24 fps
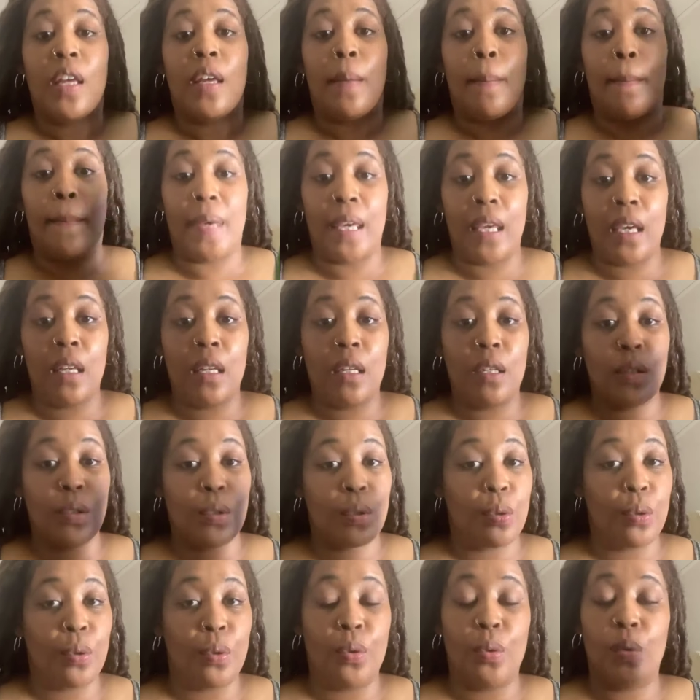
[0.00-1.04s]
Being in
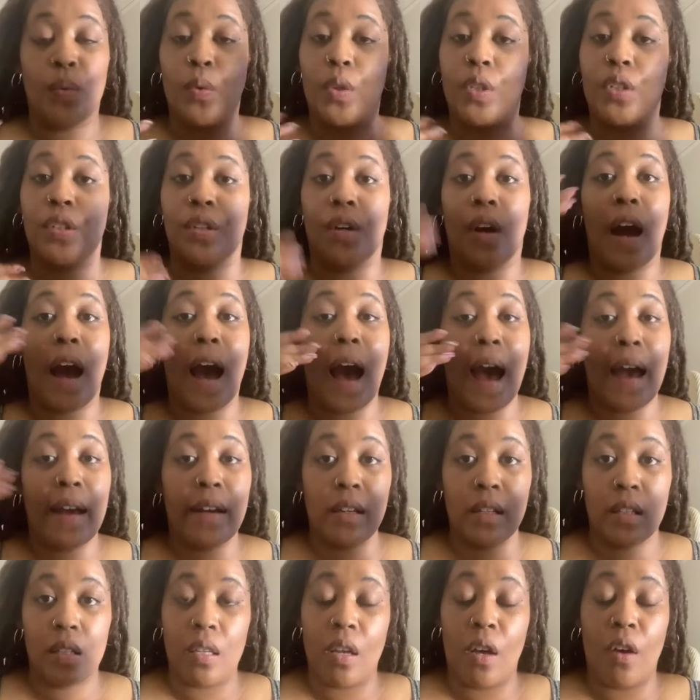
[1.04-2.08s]
tune with your higher
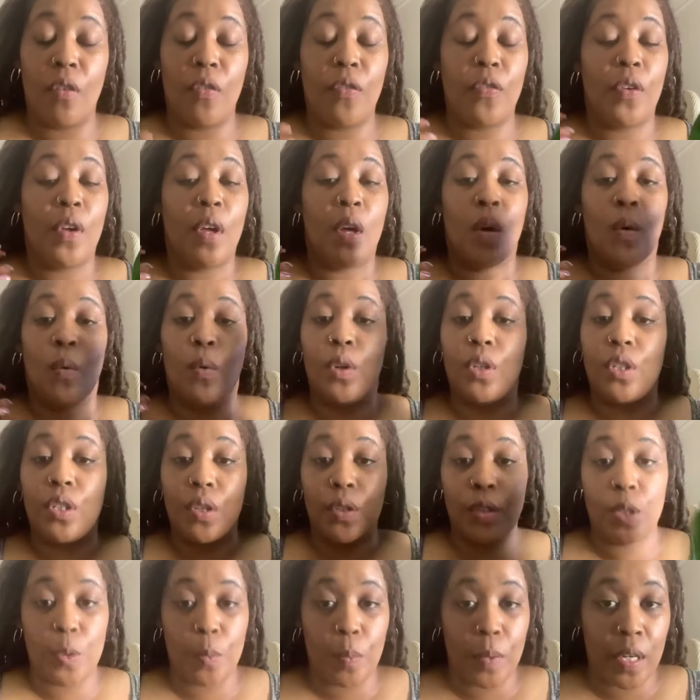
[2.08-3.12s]
self, with your
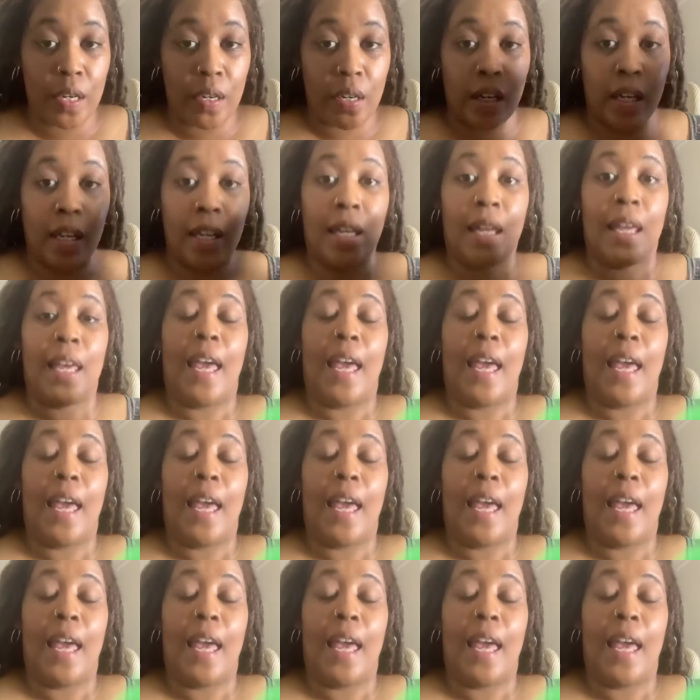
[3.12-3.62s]
spirit.